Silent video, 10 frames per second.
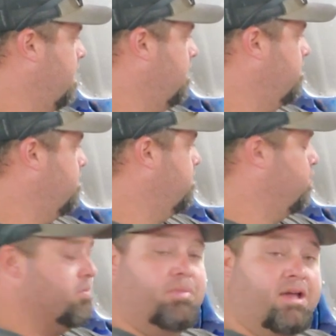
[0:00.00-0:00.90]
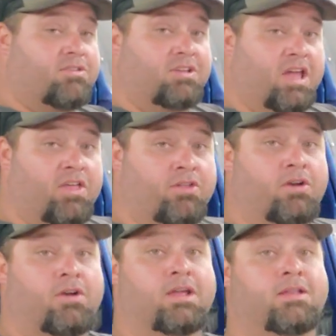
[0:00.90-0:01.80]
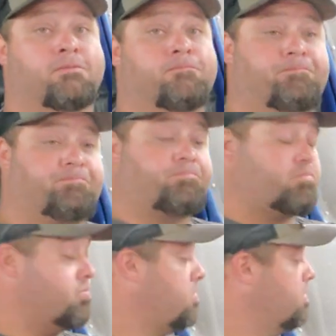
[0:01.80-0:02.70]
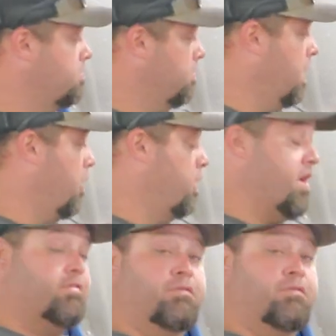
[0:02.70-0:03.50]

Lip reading: it put back together, and so now we have the